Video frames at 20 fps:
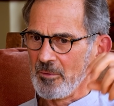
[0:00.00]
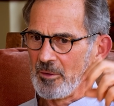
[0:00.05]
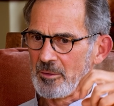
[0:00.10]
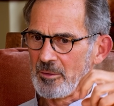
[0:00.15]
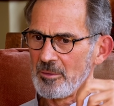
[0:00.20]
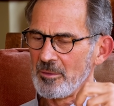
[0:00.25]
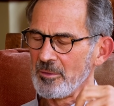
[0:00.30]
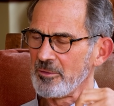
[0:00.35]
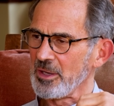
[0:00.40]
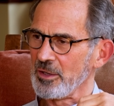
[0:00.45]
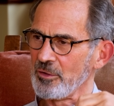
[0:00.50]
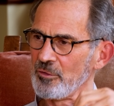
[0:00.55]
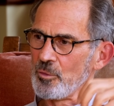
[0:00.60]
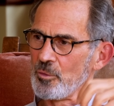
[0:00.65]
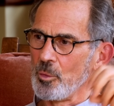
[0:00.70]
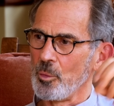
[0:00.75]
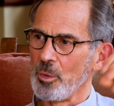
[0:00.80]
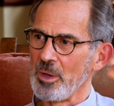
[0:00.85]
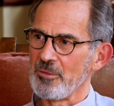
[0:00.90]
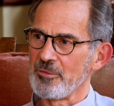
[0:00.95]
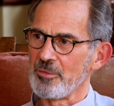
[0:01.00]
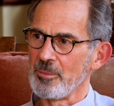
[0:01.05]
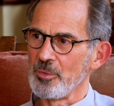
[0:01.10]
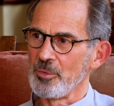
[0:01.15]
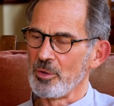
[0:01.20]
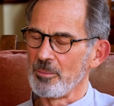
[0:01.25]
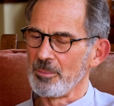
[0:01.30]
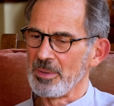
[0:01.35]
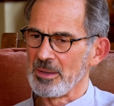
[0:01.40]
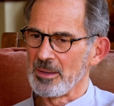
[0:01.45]
that takes you away
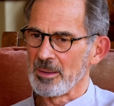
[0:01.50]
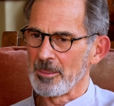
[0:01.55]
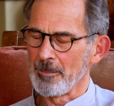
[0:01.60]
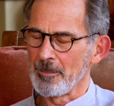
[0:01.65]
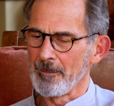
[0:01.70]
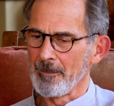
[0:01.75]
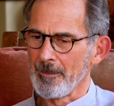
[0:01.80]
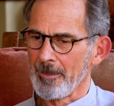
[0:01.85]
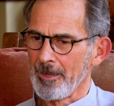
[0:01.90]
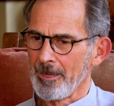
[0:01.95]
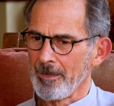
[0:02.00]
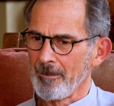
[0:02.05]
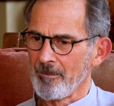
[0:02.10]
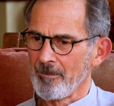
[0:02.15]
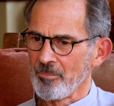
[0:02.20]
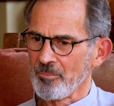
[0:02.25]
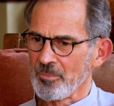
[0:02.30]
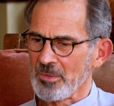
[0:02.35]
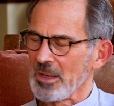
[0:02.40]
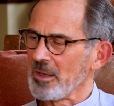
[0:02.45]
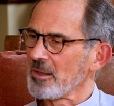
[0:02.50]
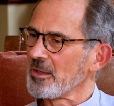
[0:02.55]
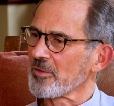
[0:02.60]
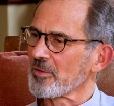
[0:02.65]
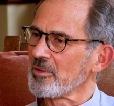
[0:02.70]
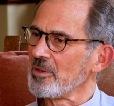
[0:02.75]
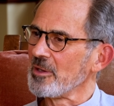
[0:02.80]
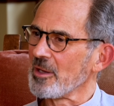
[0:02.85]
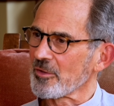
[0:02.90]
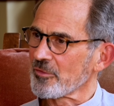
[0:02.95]
from your being, it
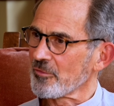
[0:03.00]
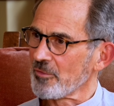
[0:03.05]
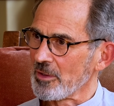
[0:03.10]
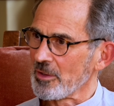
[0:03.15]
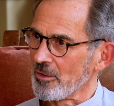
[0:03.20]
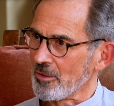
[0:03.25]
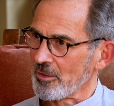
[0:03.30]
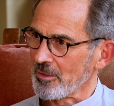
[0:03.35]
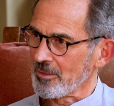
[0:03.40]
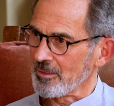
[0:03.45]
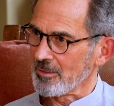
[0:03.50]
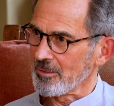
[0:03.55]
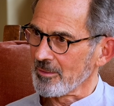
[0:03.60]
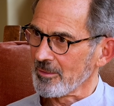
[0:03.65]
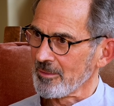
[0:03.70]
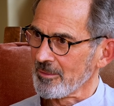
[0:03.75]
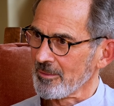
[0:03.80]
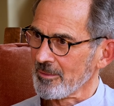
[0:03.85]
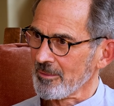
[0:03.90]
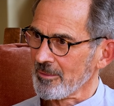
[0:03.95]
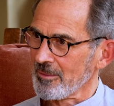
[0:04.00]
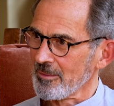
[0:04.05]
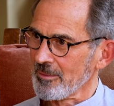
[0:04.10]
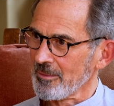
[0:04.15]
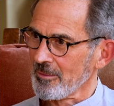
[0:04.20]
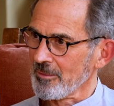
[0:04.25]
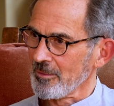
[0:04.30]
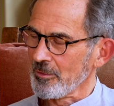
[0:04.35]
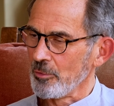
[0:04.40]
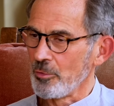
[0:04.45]
doesn't last for long.
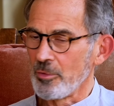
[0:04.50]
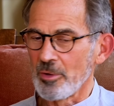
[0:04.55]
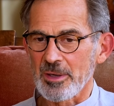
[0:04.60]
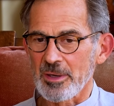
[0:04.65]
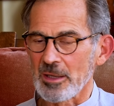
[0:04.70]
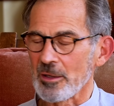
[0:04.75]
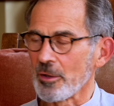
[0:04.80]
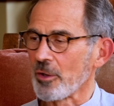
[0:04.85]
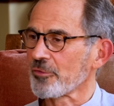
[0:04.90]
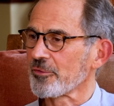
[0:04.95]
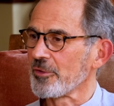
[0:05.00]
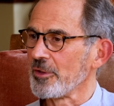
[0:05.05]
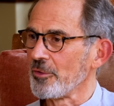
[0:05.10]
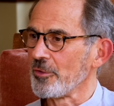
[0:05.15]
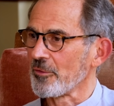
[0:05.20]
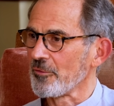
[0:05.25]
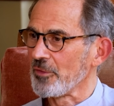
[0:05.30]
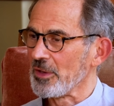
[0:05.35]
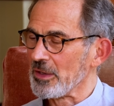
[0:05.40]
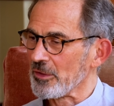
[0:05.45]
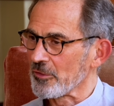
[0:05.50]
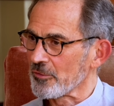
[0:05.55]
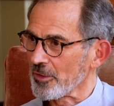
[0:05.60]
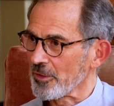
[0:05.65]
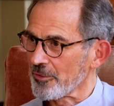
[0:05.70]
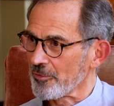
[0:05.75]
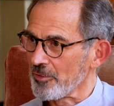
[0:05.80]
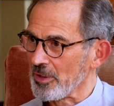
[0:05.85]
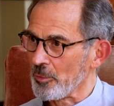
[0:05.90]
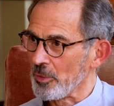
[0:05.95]
You don't get lost in your feelings
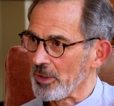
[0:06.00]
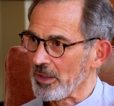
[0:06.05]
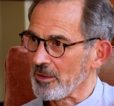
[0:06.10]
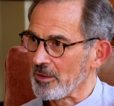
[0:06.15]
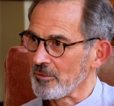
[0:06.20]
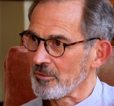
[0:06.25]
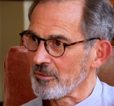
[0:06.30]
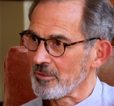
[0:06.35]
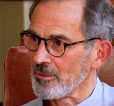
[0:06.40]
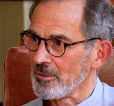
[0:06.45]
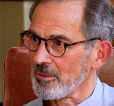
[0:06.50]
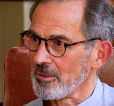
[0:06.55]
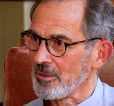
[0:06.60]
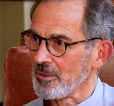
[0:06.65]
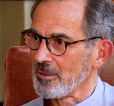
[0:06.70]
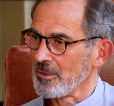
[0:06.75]
for 3 weeks.